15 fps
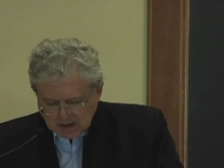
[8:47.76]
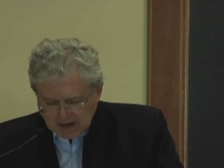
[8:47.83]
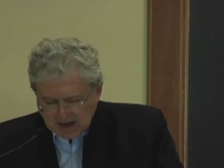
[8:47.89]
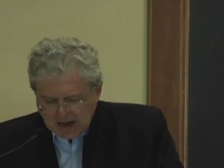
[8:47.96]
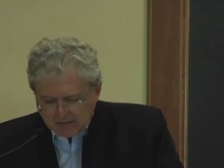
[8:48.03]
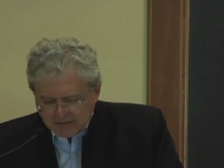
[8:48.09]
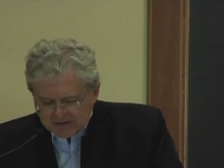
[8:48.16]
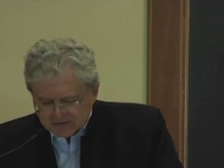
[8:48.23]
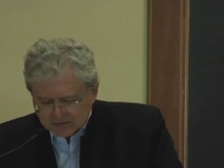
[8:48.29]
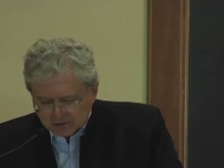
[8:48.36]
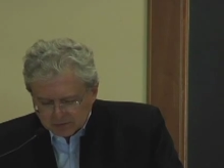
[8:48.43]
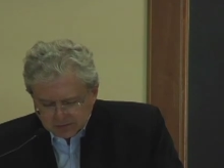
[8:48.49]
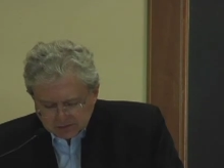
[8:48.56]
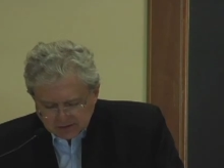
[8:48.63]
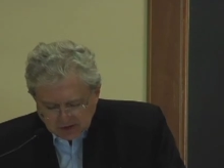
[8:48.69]

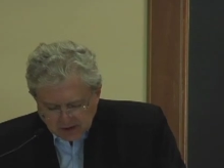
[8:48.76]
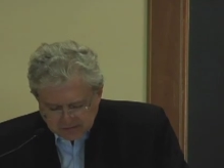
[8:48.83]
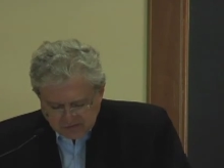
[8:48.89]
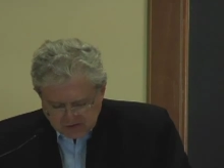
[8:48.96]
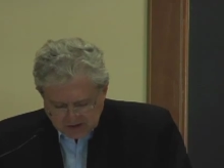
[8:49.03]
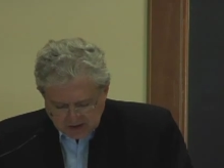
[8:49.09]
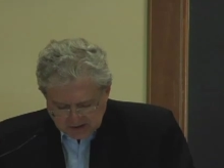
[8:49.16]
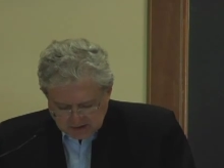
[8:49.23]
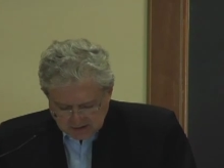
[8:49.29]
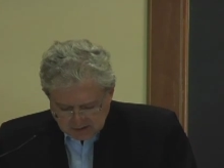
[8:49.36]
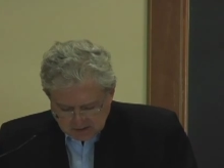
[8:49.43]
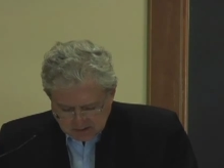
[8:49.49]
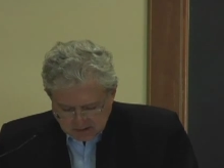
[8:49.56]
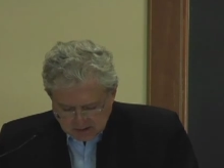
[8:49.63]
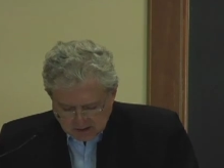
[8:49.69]
Aristotle's logic
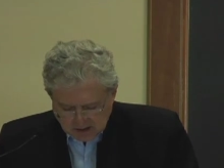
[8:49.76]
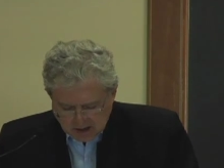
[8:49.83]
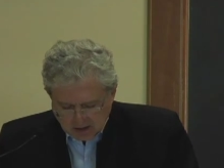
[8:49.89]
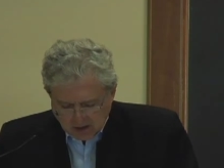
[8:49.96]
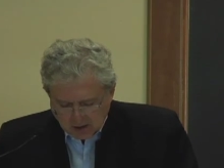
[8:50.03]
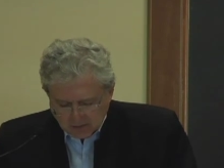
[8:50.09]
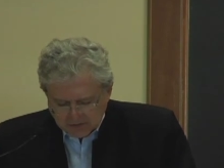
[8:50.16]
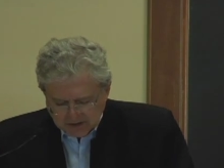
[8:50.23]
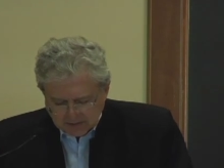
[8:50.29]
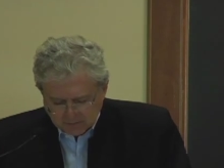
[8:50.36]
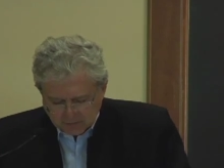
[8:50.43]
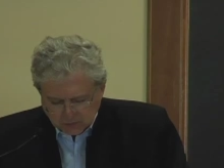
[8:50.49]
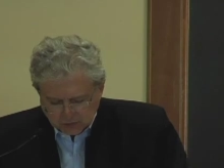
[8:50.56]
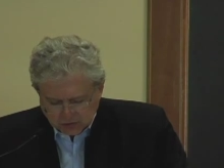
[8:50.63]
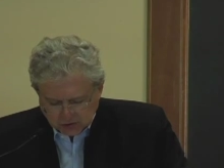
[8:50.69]
allowed him
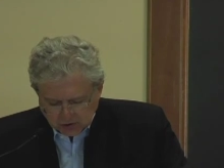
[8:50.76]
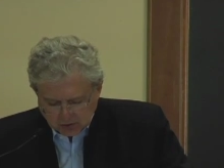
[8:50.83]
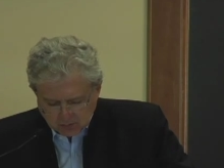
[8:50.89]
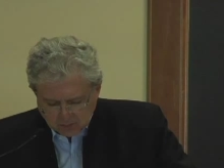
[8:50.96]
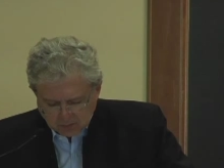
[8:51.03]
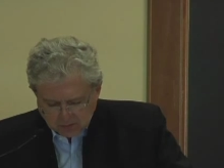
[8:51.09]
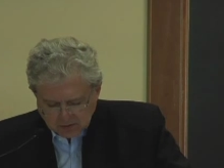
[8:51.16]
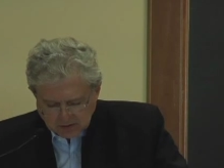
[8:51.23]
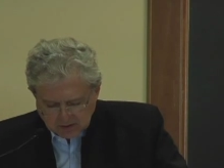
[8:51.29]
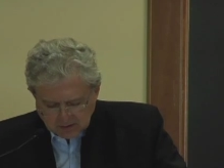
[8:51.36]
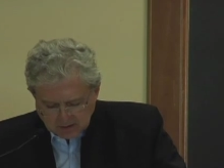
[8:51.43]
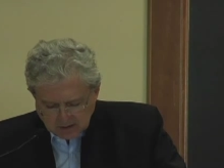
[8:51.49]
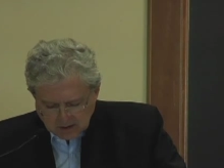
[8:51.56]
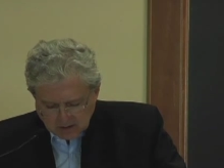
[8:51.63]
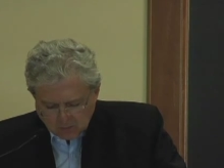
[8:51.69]
to show
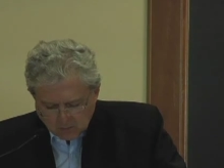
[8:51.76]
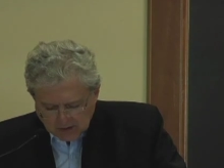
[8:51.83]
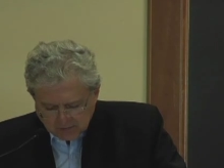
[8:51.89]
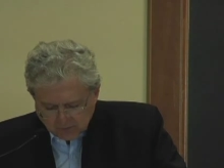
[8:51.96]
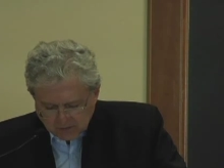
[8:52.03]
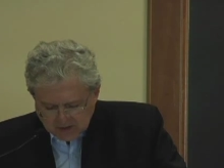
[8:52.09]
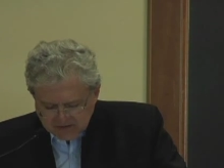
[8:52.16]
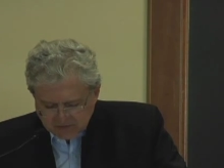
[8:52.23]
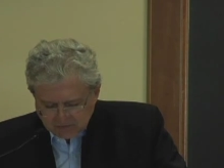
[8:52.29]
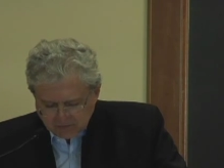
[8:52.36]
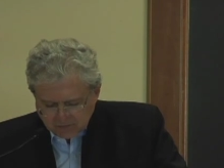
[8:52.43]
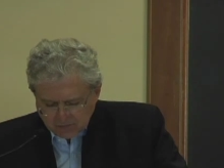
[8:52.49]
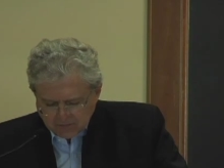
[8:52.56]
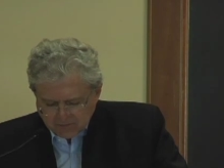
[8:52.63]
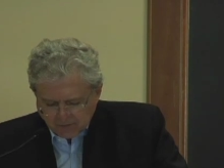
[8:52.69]
what was
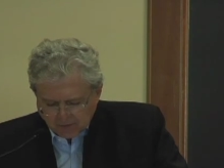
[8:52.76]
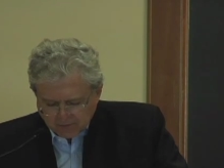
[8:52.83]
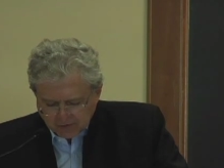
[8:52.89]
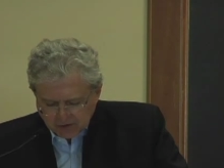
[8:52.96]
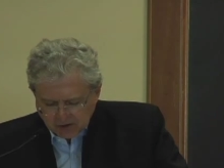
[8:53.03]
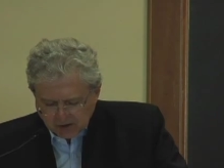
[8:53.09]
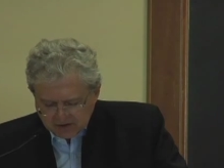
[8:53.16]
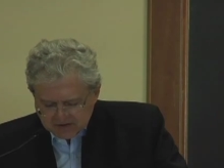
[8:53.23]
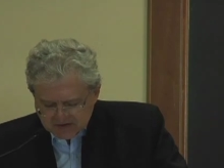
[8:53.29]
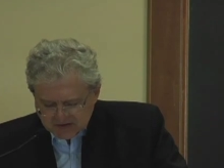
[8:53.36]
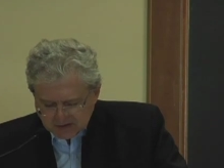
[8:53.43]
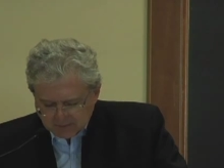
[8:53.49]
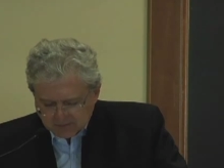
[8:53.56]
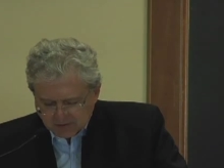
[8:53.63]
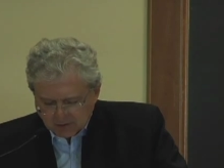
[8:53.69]
true for the
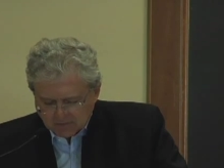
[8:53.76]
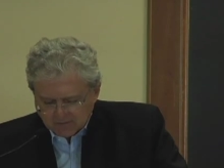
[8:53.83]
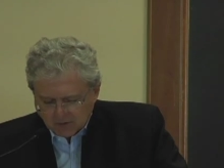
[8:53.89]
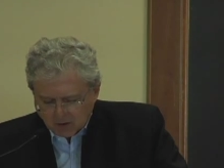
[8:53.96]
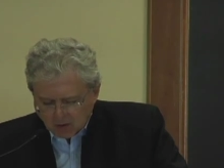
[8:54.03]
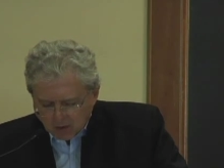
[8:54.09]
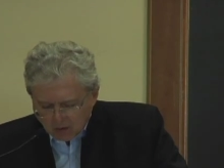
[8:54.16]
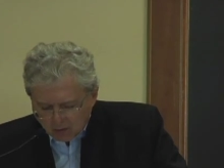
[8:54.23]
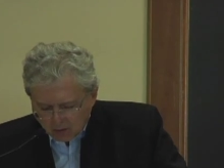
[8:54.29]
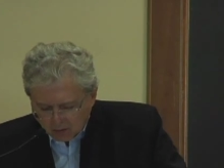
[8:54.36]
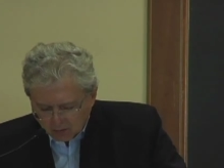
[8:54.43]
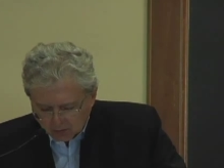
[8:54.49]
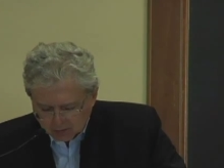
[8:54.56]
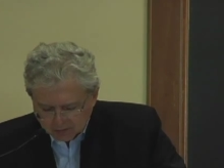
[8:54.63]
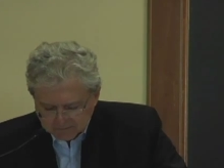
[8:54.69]
concept of
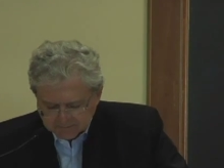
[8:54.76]
all.